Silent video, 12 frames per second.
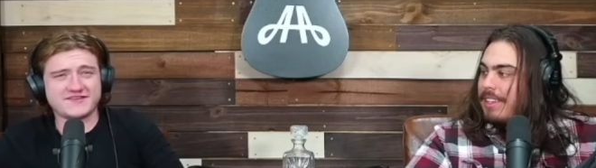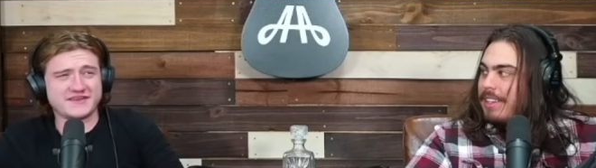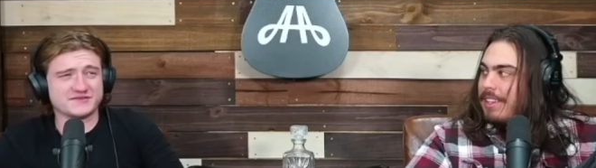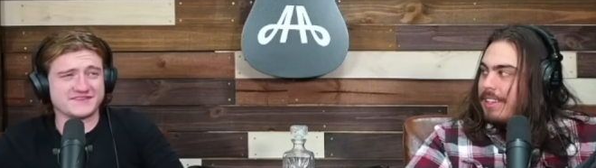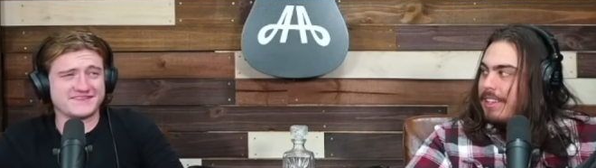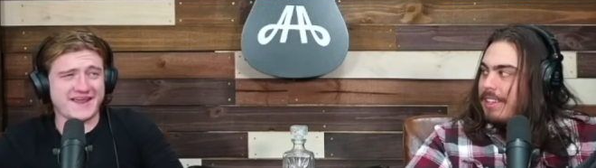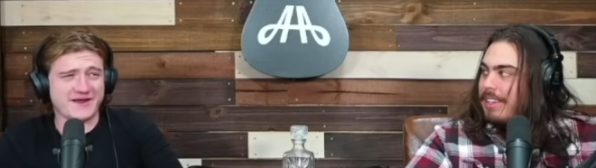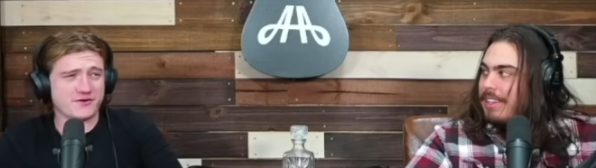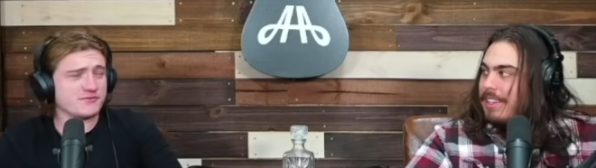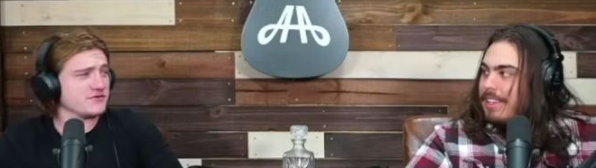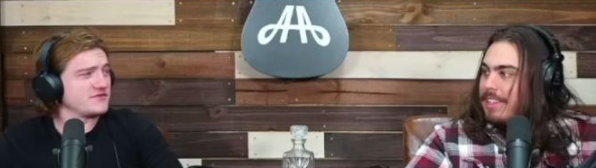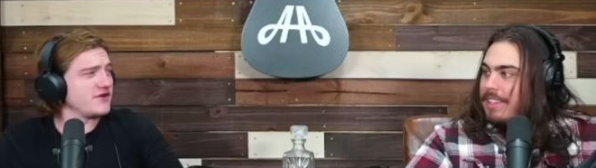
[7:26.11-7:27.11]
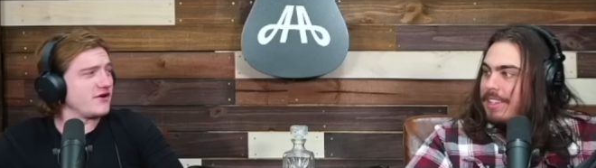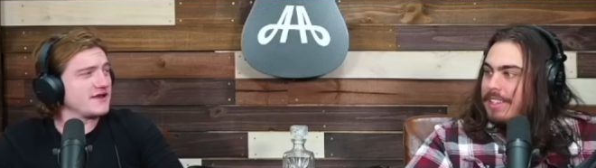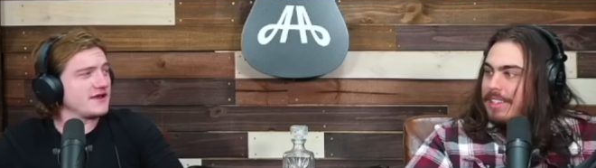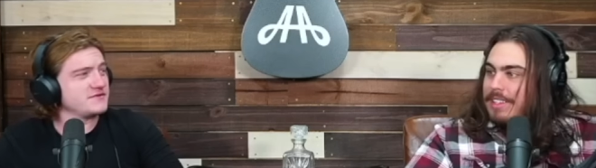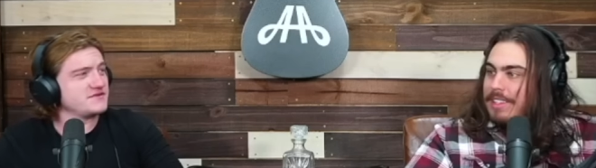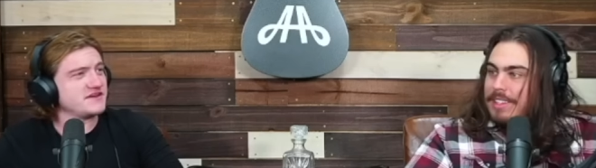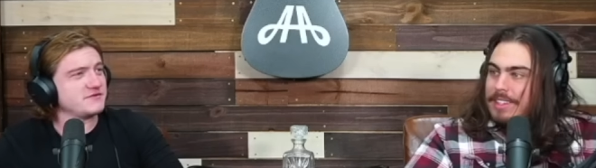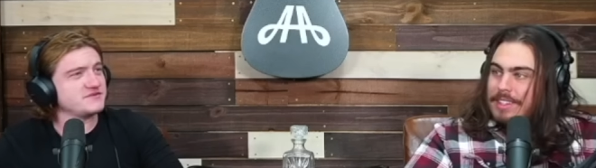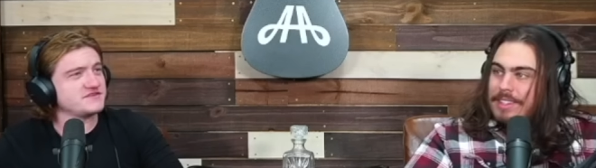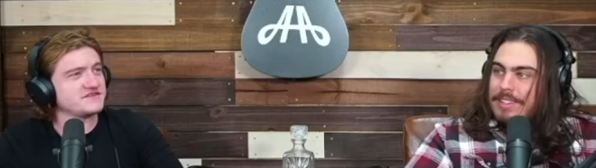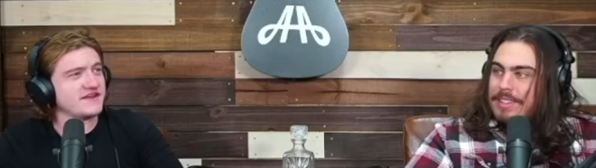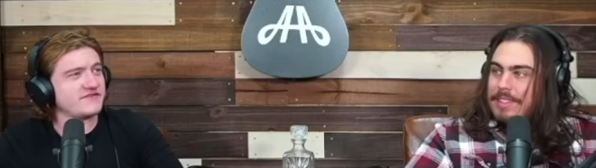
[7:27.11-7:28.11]
Speaker 1: think it was a terrible song. It was, it
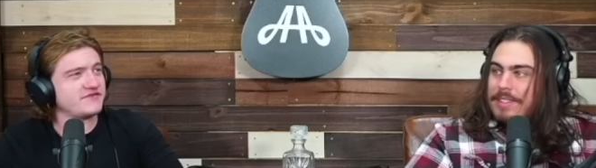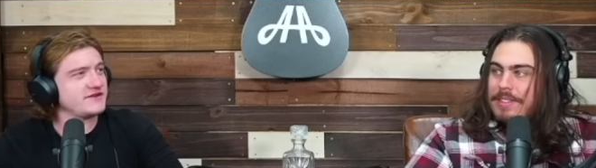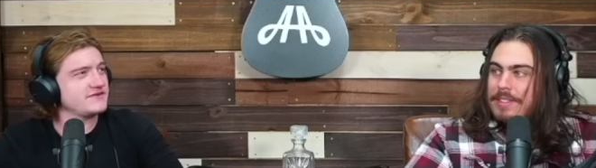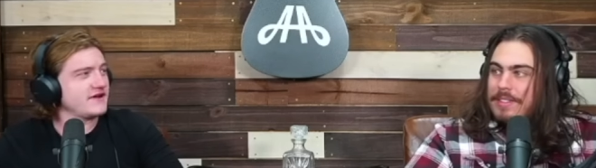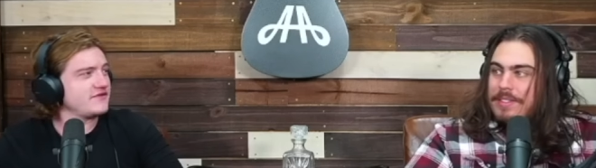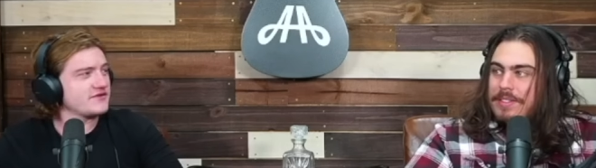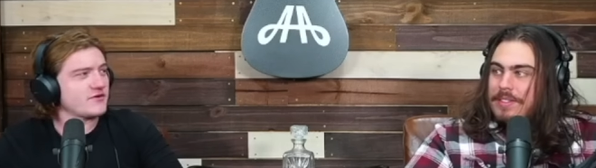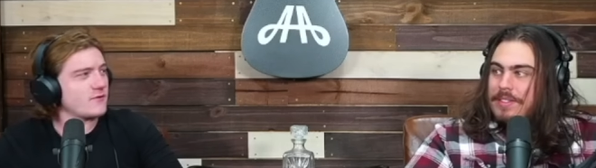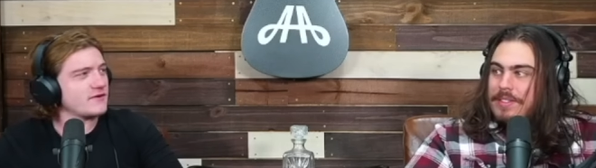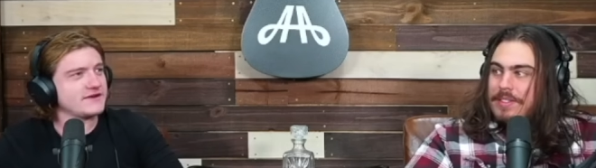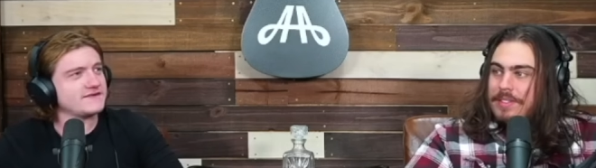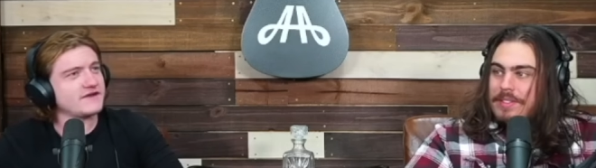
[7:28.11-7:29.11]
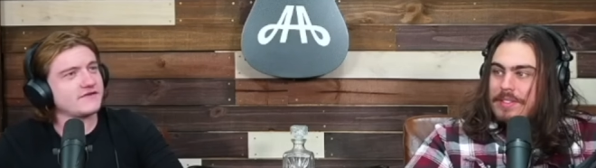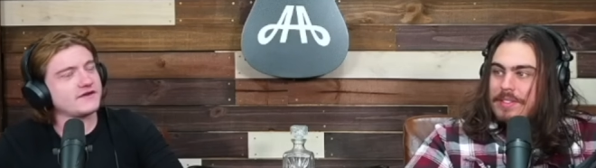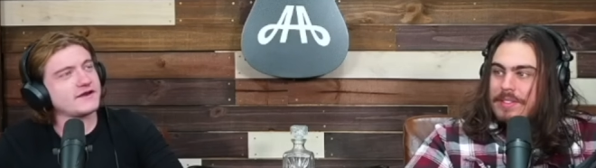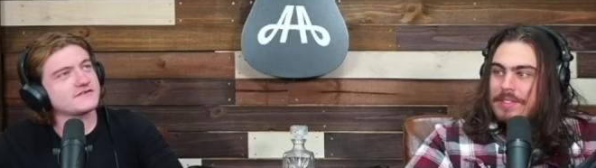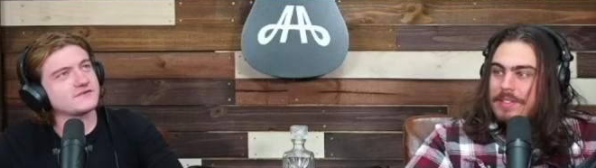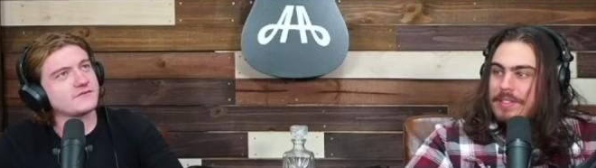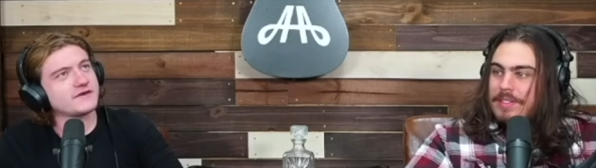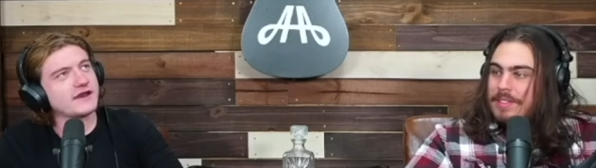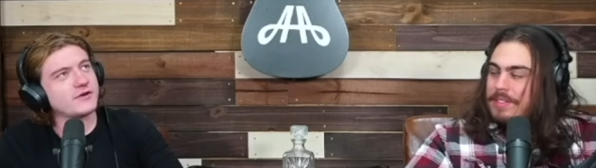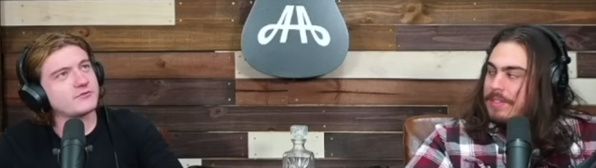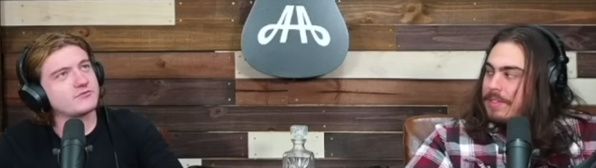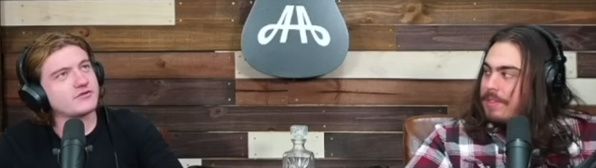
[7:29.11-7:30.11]
was just definitely, definitely corny. Definitely not something
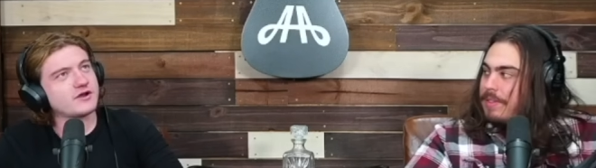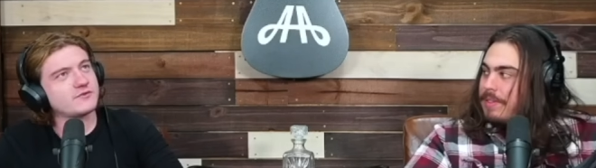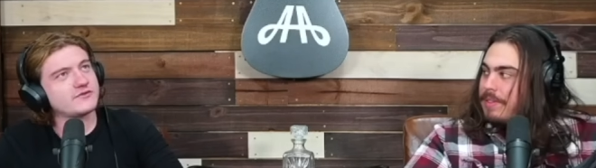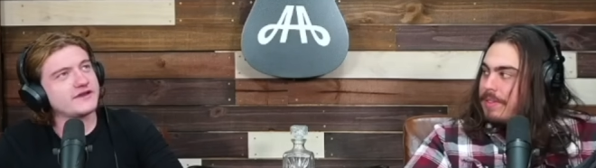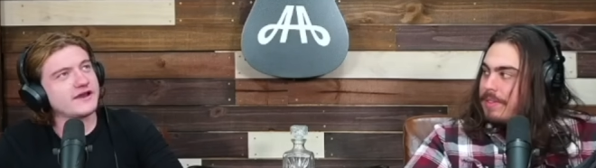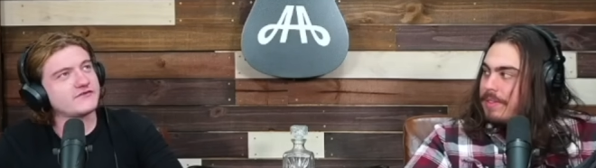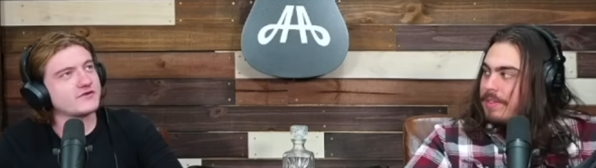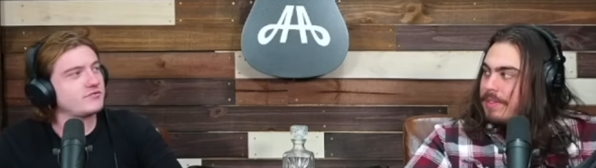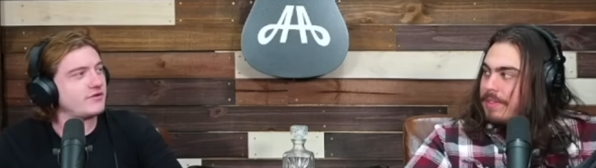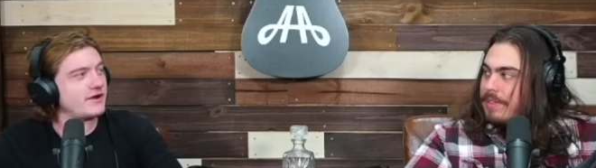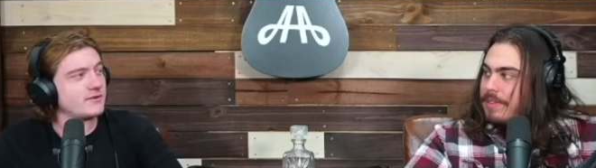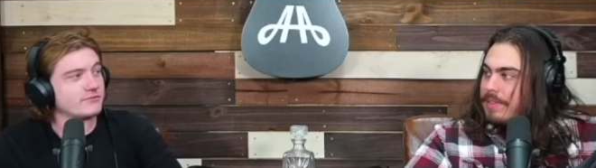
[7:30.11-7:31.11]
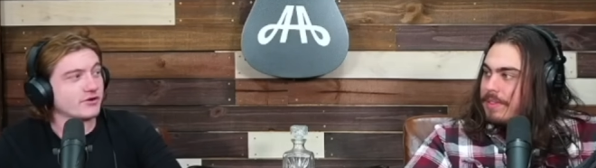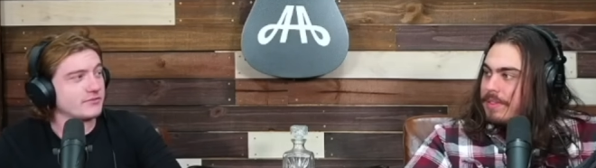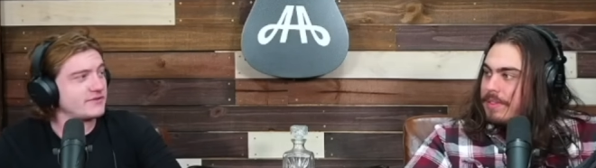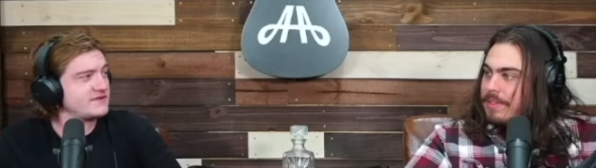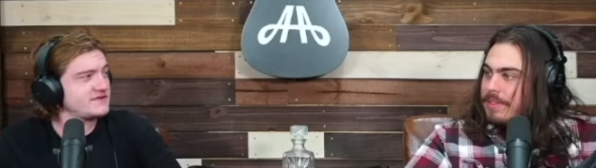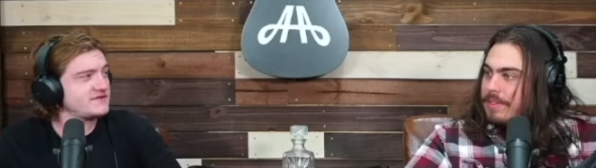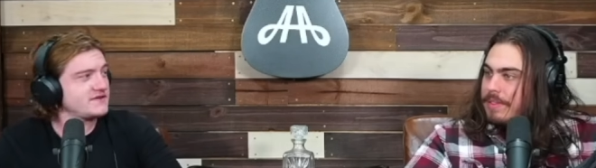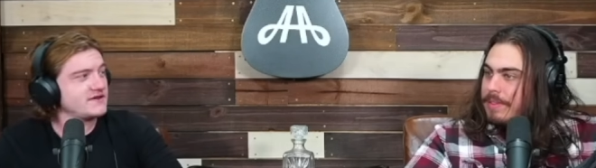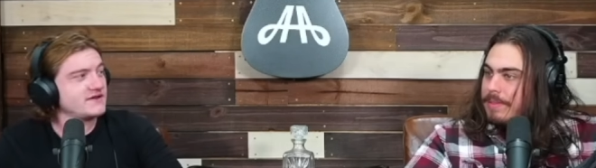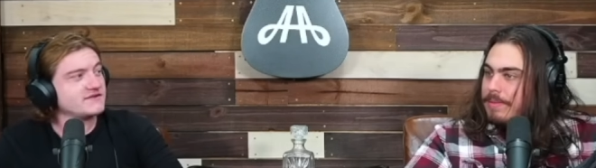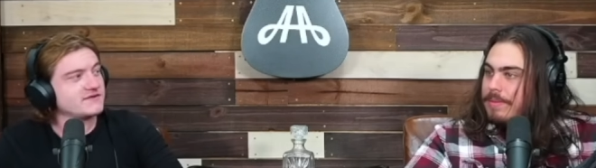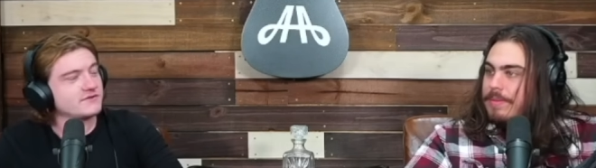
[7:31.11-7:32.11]
I would probably ever play on purpose.
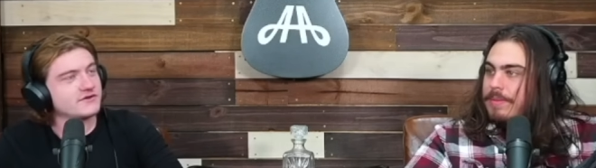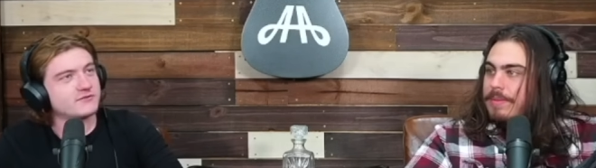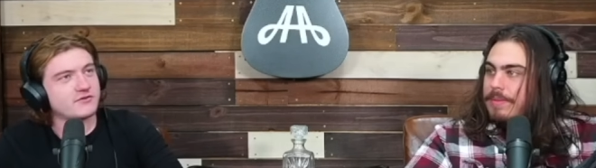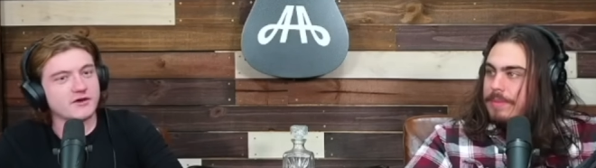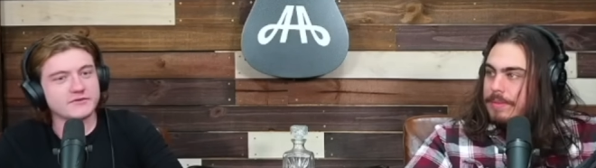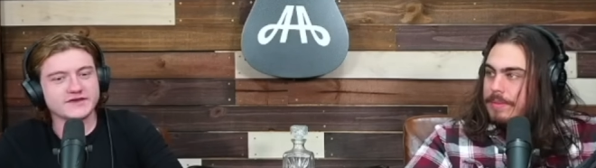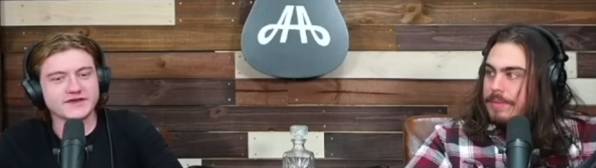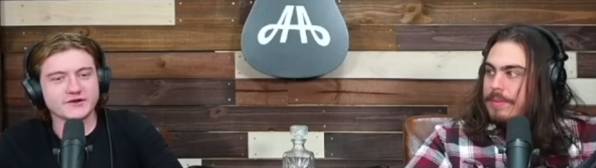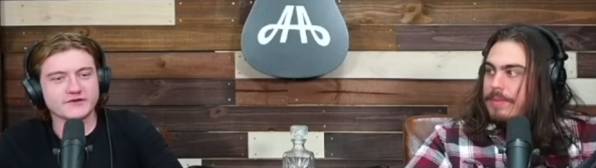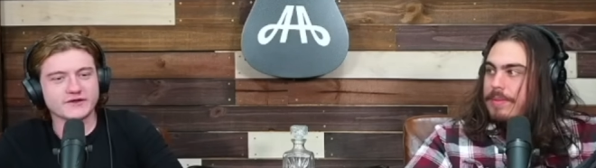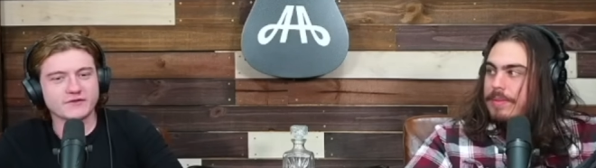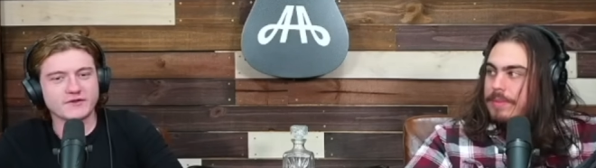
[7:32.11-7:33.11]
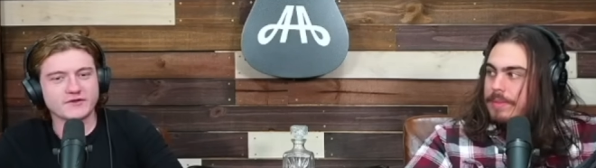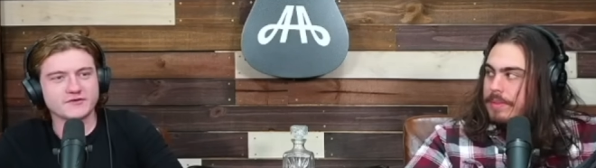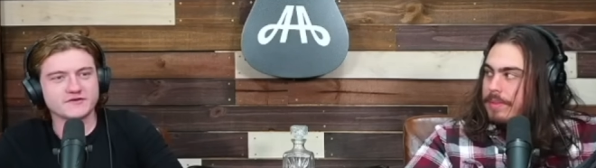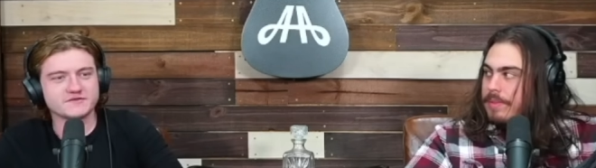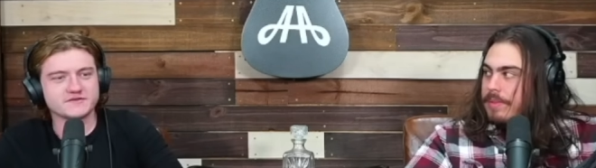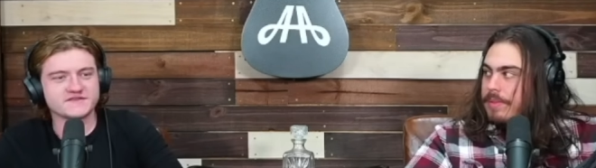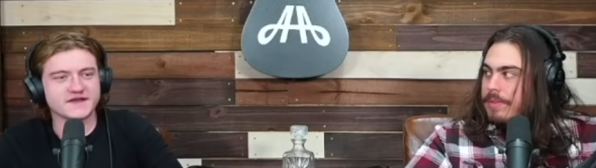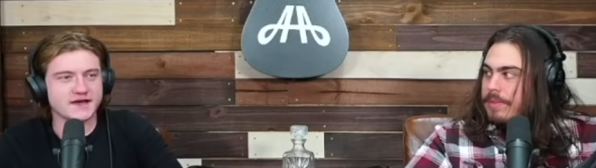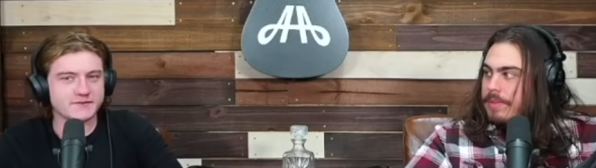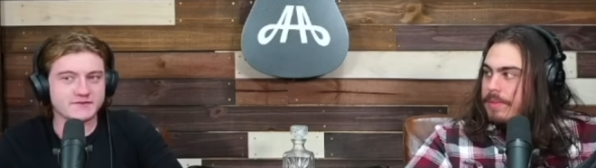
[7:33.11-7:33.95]
Something you'd probably hear like around Christmas time